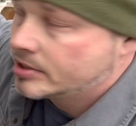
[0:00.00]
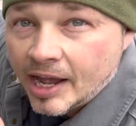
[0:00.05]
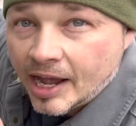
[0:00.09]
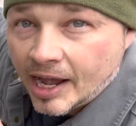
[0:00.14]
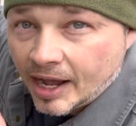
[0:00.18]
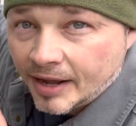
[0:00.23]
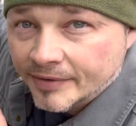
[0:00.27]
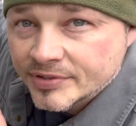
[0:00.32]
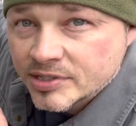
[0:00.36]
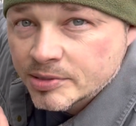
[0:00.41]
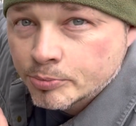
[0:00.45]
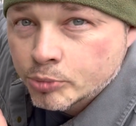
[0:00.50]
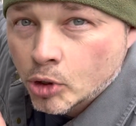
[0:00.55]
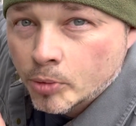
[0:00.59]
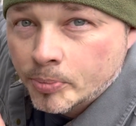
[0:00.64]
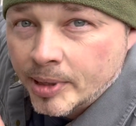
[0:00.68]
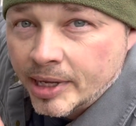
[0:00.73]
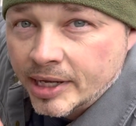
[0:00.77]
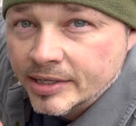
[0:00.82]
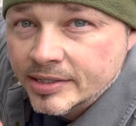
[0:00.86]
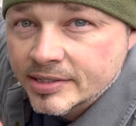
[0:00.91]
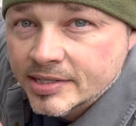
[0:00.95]
Have some
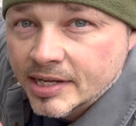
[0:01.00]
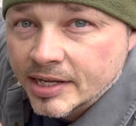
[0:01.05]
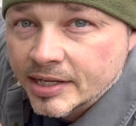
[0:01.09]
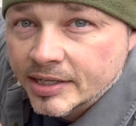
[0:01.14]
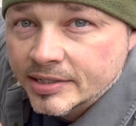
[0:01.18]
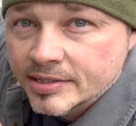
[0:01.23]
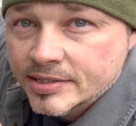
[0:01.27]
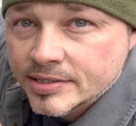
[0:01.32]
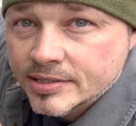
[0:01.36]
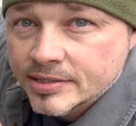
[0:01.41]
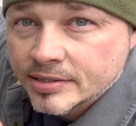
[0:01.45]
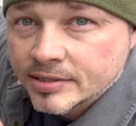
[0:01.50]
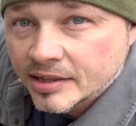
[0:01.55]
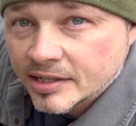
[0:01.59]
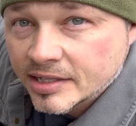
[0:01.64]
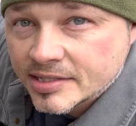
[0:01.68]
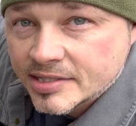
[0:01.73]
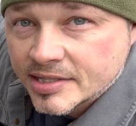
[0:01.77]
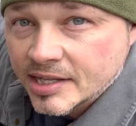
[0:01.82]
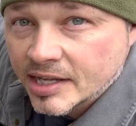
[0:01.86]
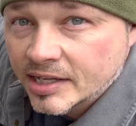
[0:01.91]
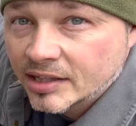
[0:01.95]
propane tanks.
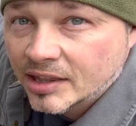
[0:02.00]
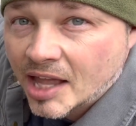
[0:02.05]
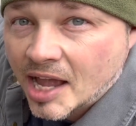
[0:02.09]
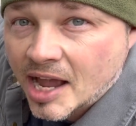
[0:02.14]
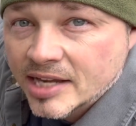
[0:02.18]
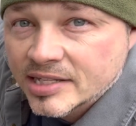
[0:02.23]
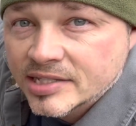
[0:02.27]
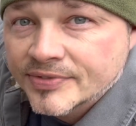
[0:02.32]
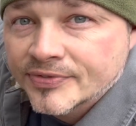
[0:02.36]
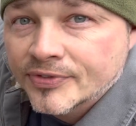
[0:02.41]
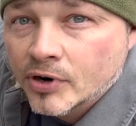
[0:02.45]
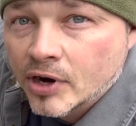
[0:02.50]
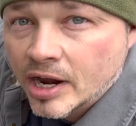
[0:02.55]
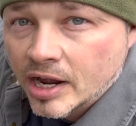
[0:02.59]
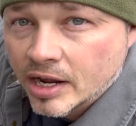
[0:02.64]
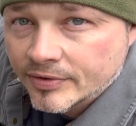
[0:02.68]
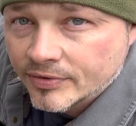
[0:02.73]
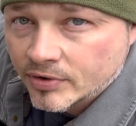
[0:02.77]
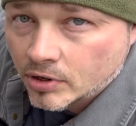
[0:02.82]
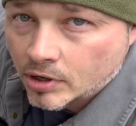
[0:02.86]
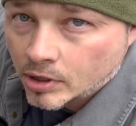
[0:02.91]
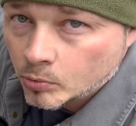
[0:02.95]
This thing lasts
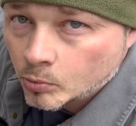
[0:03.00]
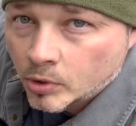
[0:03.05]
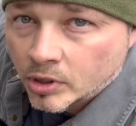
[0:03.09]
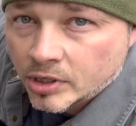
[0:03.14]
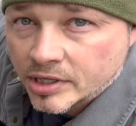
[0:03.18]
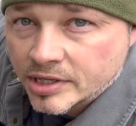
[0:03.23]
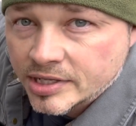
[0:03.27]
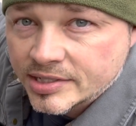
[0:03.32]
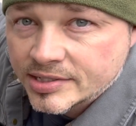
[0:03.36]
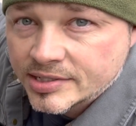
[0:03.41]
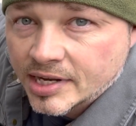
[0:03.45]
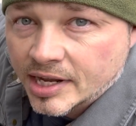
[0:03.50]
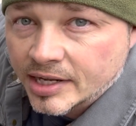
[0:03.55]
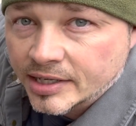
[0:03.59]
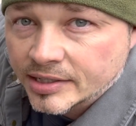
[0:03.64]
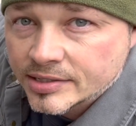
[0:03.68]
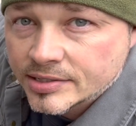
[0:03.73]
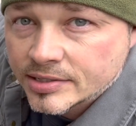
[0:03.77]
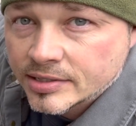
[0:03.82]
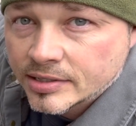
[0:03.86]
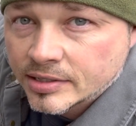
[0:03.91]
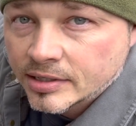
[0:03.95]
forever on one of these
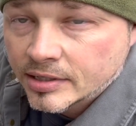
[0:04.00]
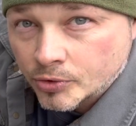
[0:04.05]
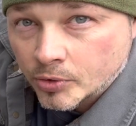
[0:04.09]
tanks.